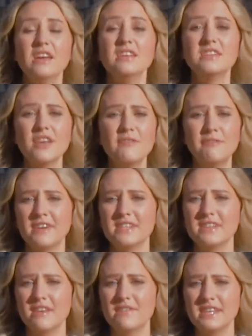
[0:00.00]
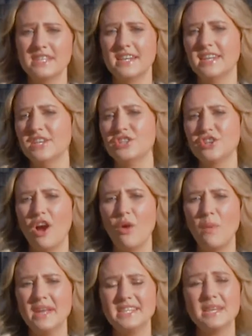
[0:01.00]
Sufferers of this condition are
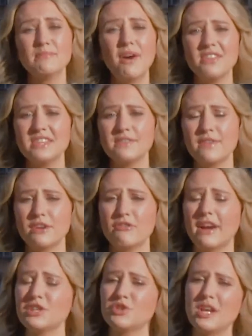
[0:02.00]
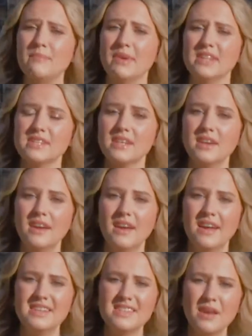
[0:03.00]
waiting months for the correct treatment,
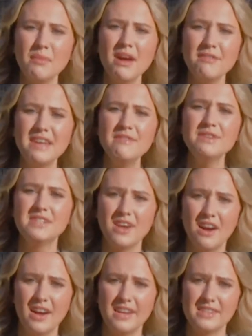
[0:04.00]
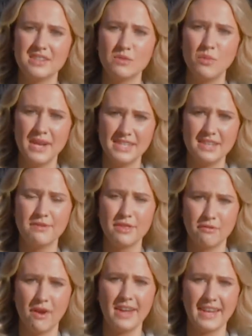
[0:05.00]
and some have even died waiting for
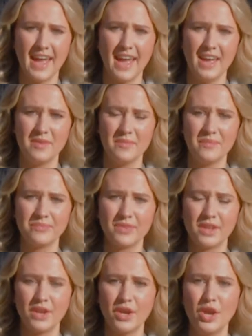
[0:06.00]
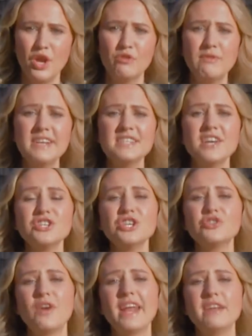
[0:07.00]
the right care. Research and
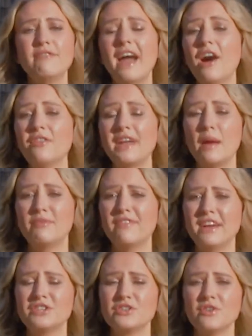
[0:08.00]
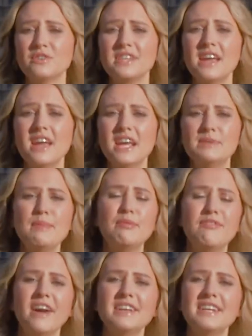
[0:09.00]
training for healthcare professionals is being
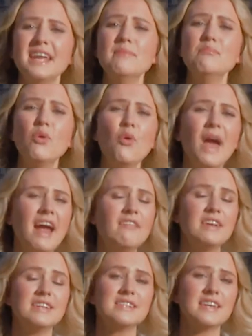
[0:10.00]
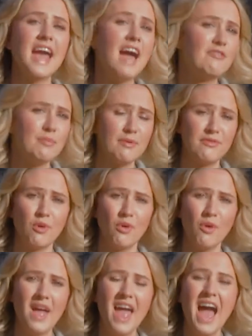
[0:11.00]
provided in more areas than ever
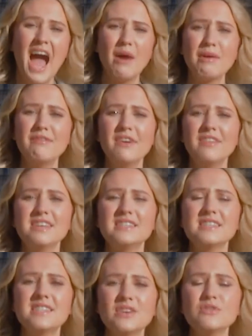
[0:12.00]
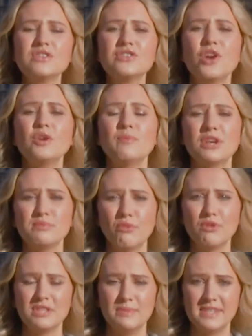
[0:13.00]
before. However, there's still so much
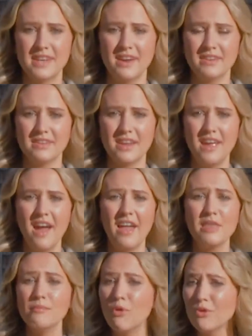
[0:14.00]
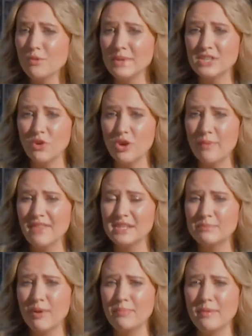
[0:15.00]
more to be done. And the more that we talk about
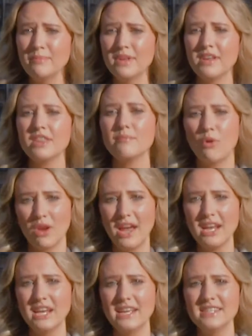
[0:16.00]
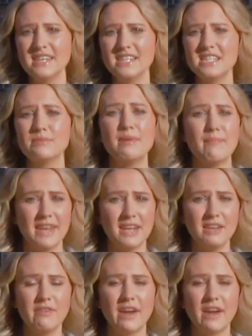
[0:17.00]
this problem, the more likely it is to be medically